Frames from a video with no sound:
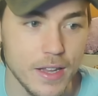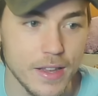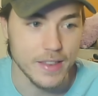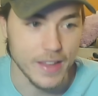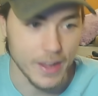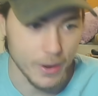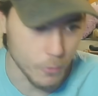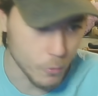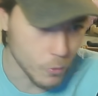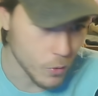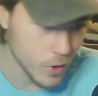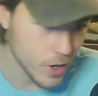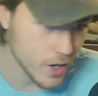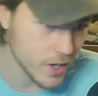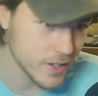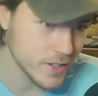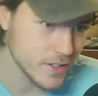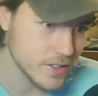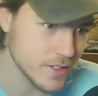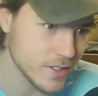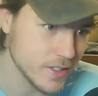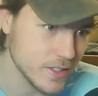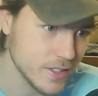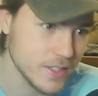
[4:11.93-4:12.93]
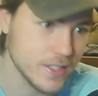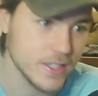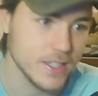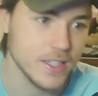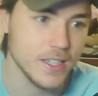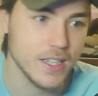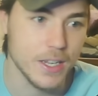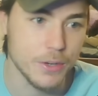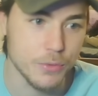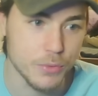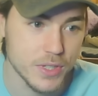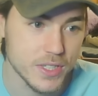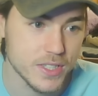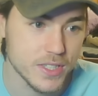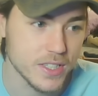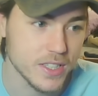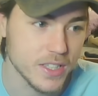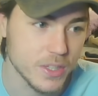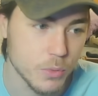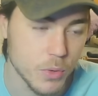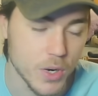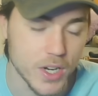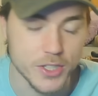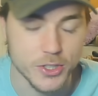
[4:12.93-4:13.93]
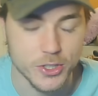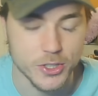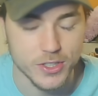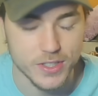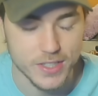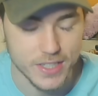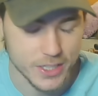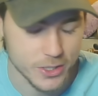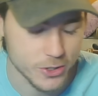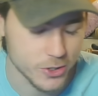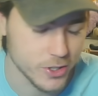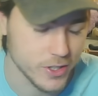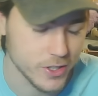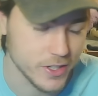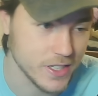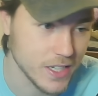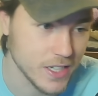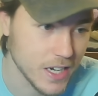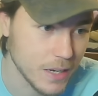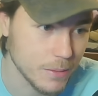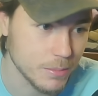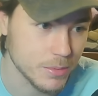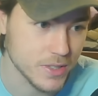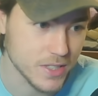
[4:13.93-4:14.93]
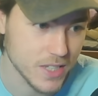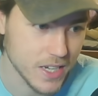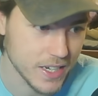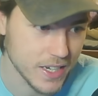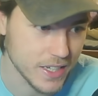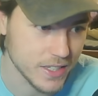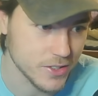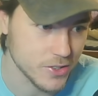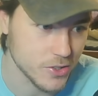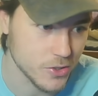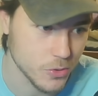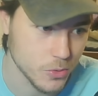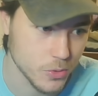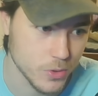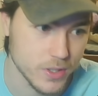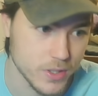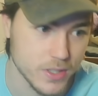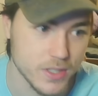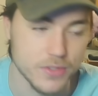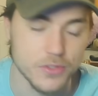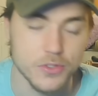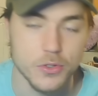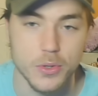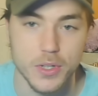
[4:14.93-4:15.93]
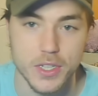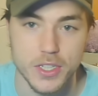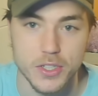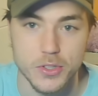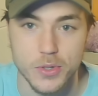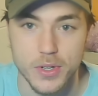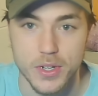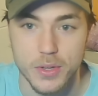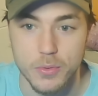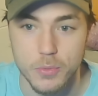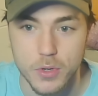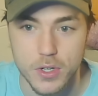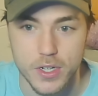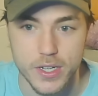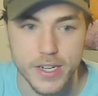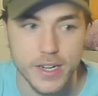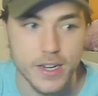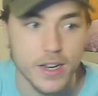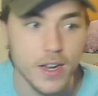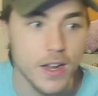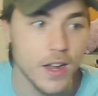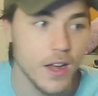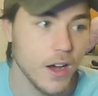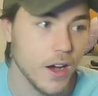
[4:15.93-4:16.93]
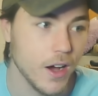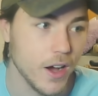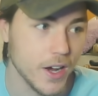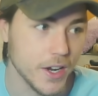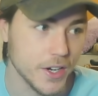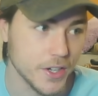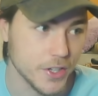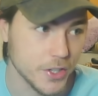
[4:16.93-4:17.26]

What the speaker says: That was until I recently watched a section of the top science stories of 2021 on